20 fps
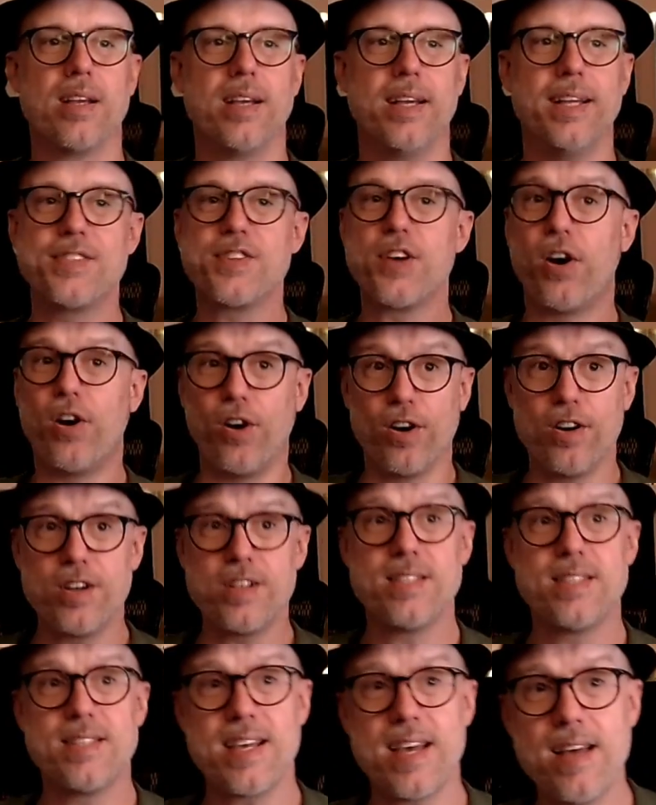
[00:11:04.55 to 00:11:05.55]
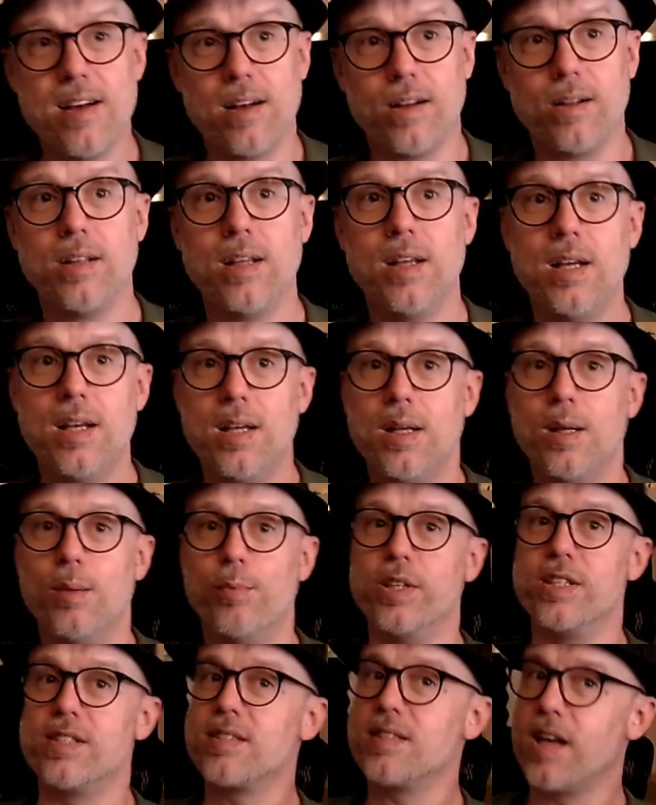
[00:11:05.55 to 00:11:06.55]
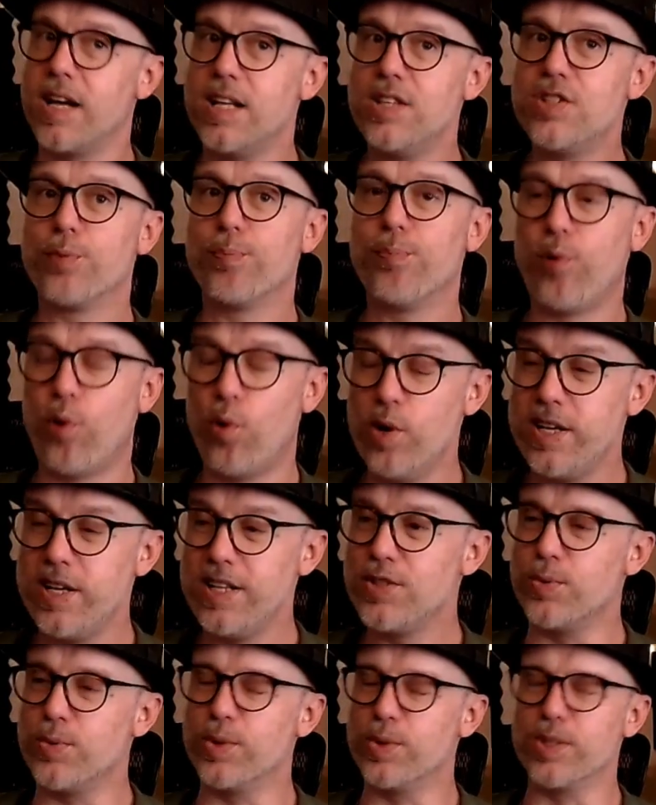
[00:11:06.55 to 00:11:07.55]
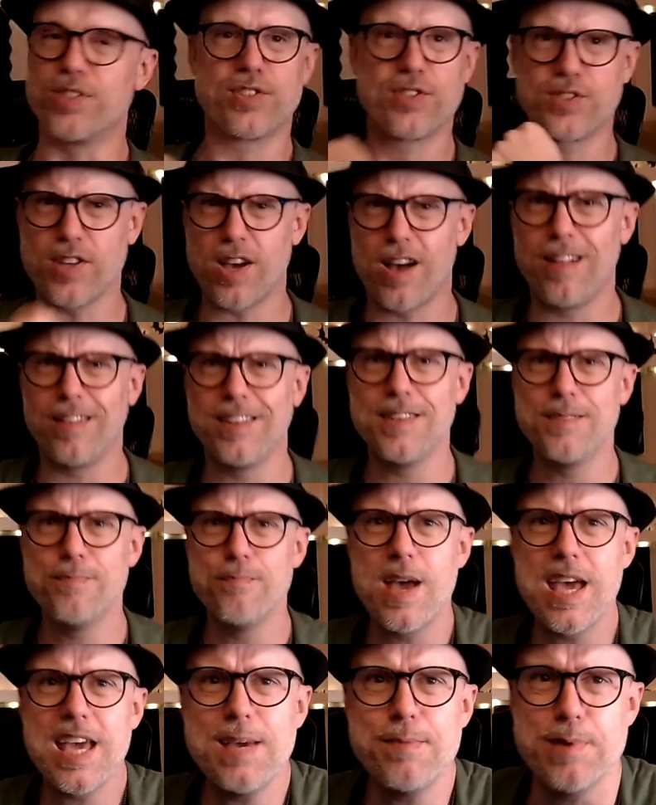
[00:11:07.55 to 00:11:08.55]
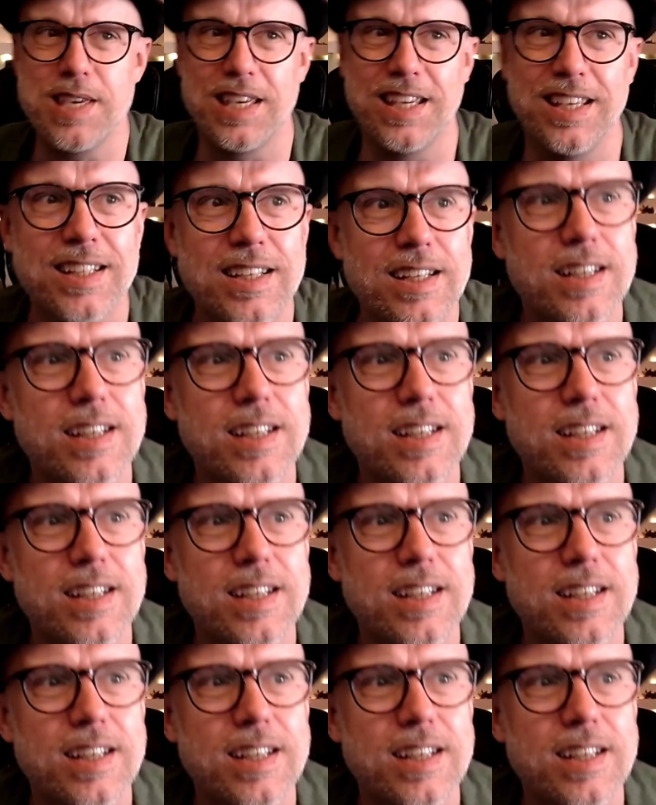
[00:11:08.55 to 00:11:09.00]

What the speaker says: It's hard to tell, but signs are pointing to a solid maybe.